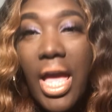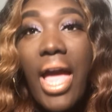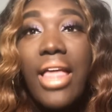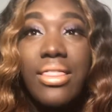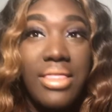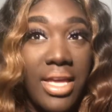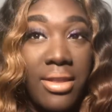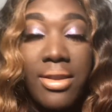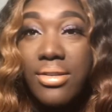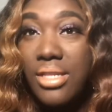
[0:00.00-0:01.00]
And then
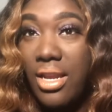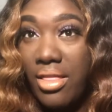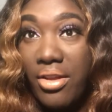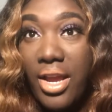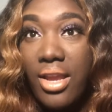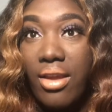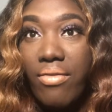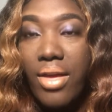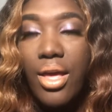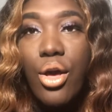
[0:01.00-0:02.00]
there's another end of
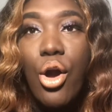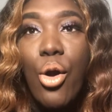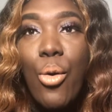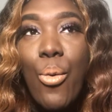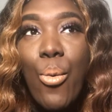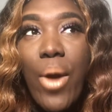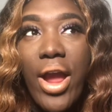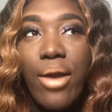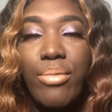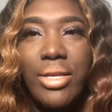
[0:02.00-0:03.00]
it
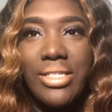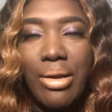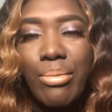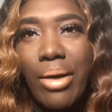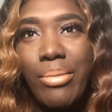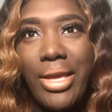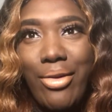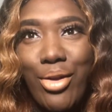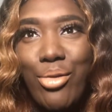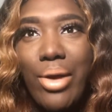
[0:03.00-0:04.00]
where, because I'm
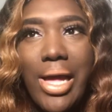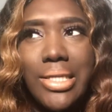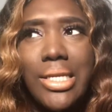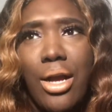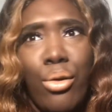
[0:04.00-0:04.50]
hearing you guys like, oh